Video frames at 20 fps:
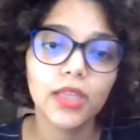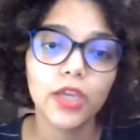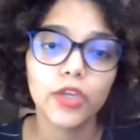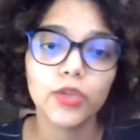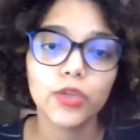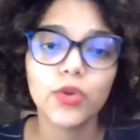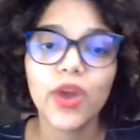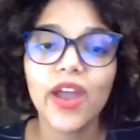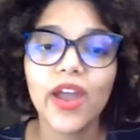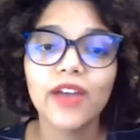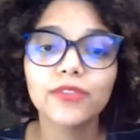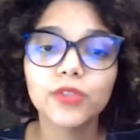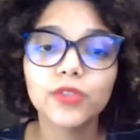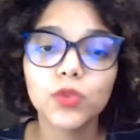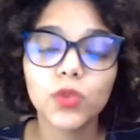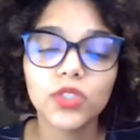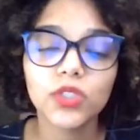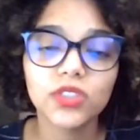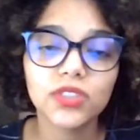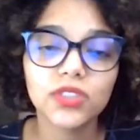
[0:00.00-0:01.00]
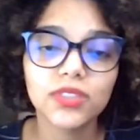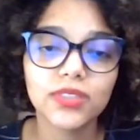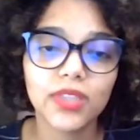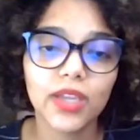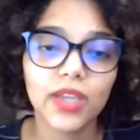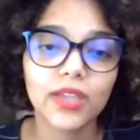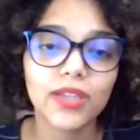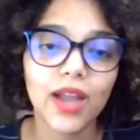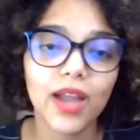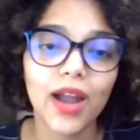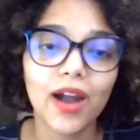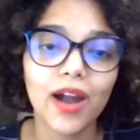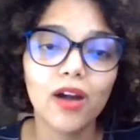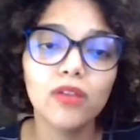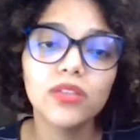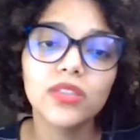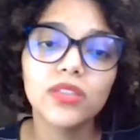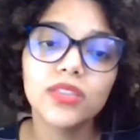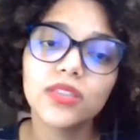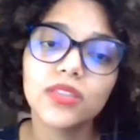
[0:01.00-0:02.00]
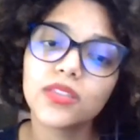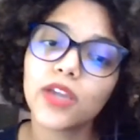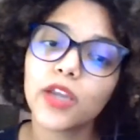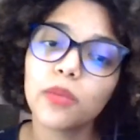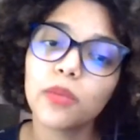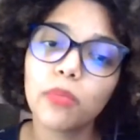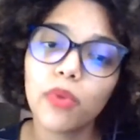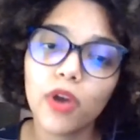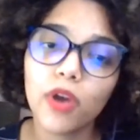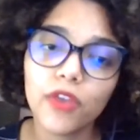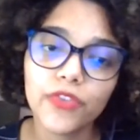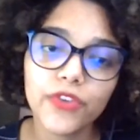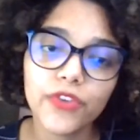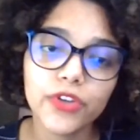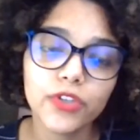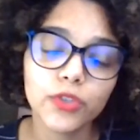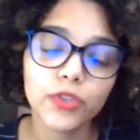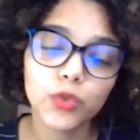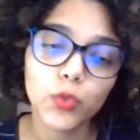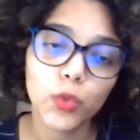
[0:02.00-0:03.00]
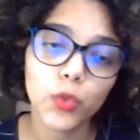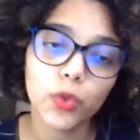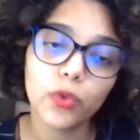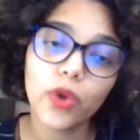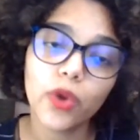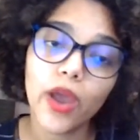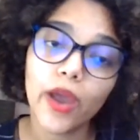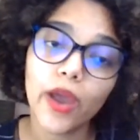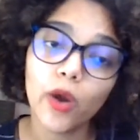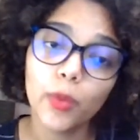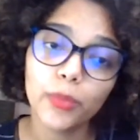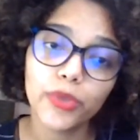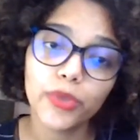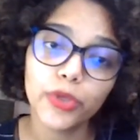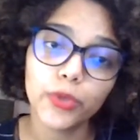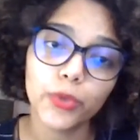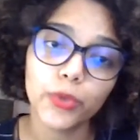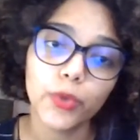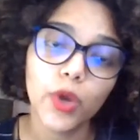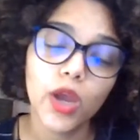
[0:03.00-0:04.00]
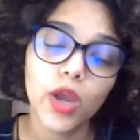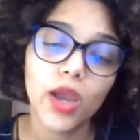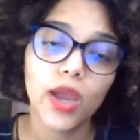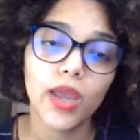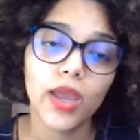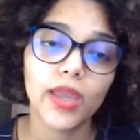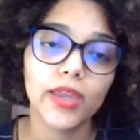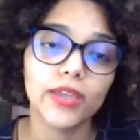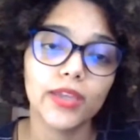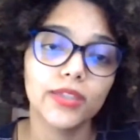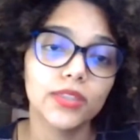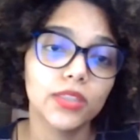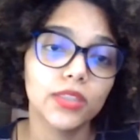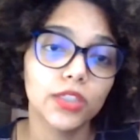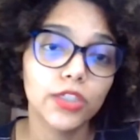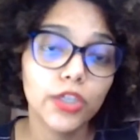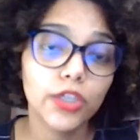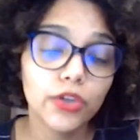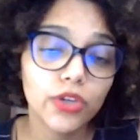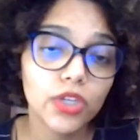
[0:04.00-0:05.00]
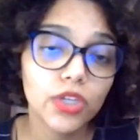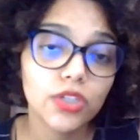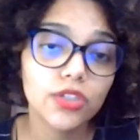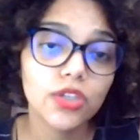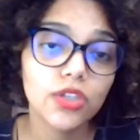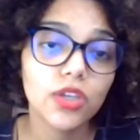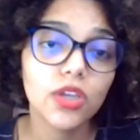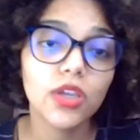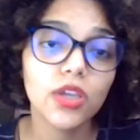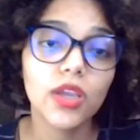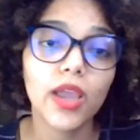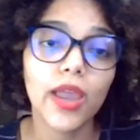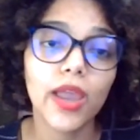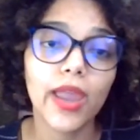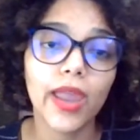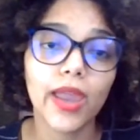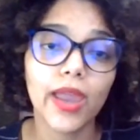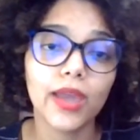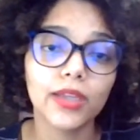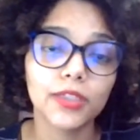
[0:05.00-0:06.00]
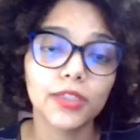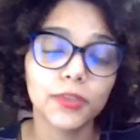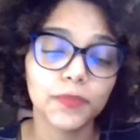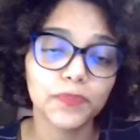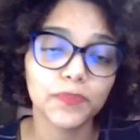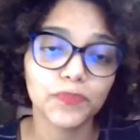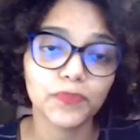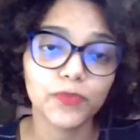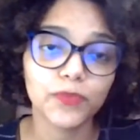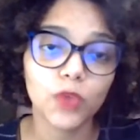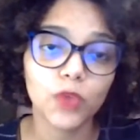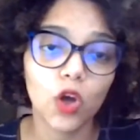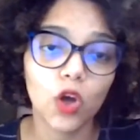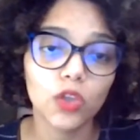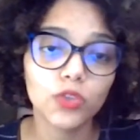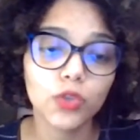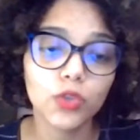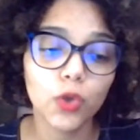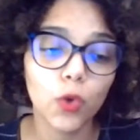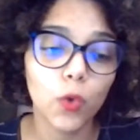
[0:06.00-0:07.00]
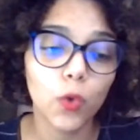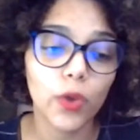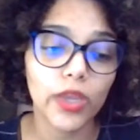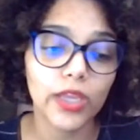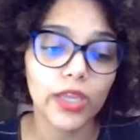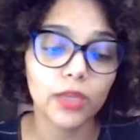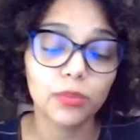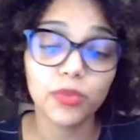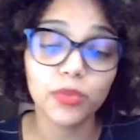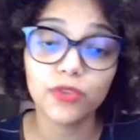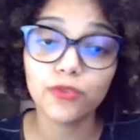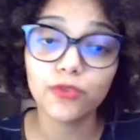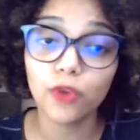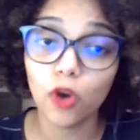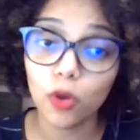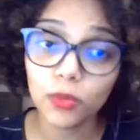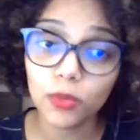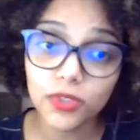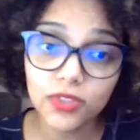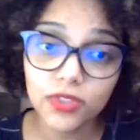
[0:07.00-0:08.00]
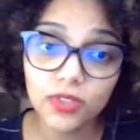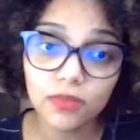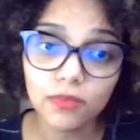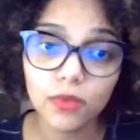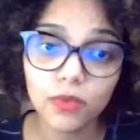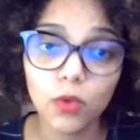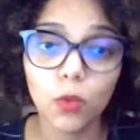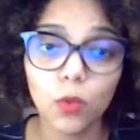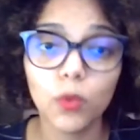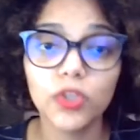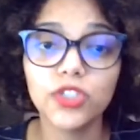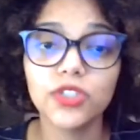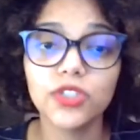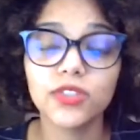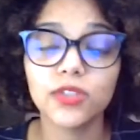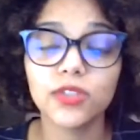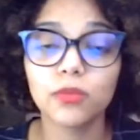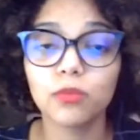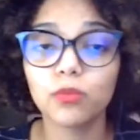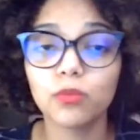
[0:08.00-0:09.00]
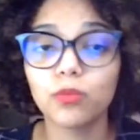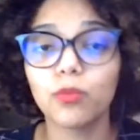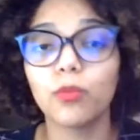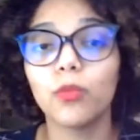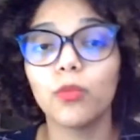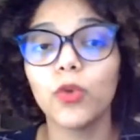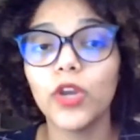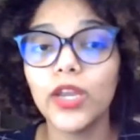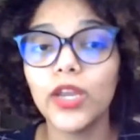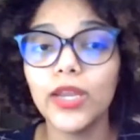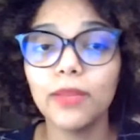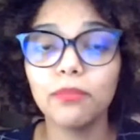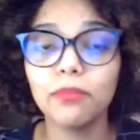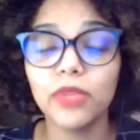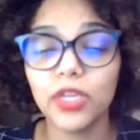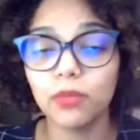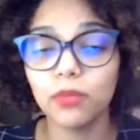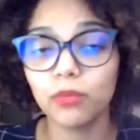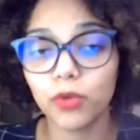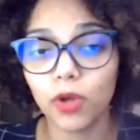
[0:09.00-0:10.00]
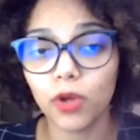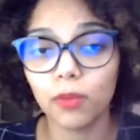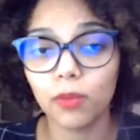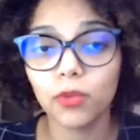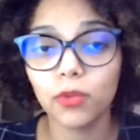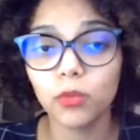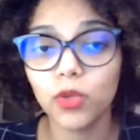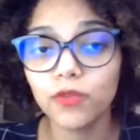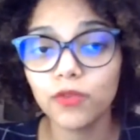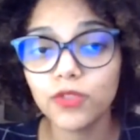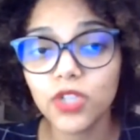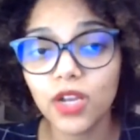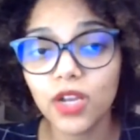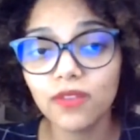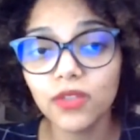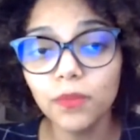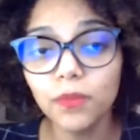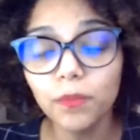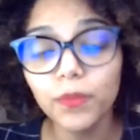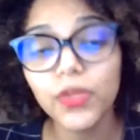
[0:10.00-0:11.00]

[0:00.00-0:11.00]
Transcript: You have to understand how the design patterns will help you in security and also in performance, which is a really big problem with Java.